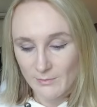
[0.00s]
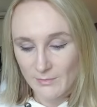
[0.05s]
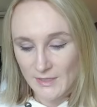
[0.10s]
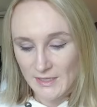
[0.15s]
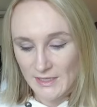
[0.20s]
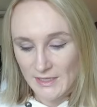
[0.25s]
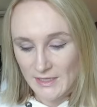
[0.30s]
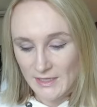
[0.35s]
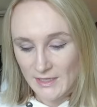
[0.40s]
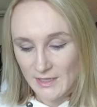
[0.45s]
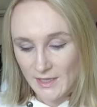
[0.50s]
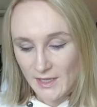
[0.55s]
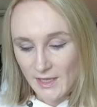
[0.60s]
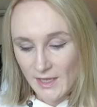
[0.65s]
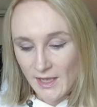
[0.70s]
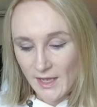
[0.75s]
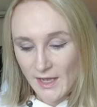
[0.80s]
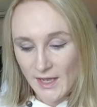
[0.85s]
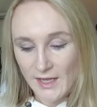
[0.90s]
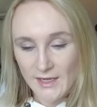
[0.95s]
me
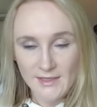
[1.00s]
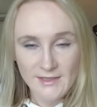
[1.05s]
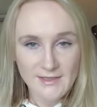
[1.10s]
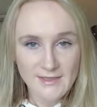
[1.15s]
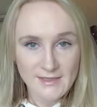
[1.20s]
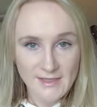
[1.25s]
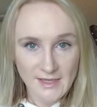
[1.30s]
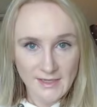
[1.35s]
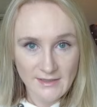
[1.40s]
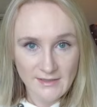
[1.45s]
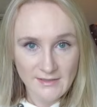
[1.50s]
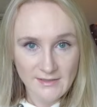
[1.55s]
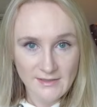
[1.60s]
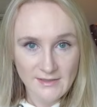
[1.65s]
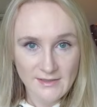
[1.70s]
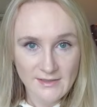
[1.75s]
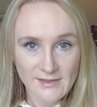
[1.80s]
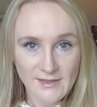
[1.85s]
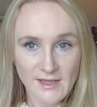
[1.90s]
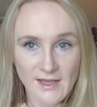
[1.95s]
and
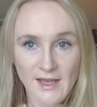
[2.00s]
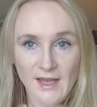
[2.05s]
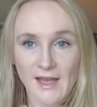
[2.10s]
scents.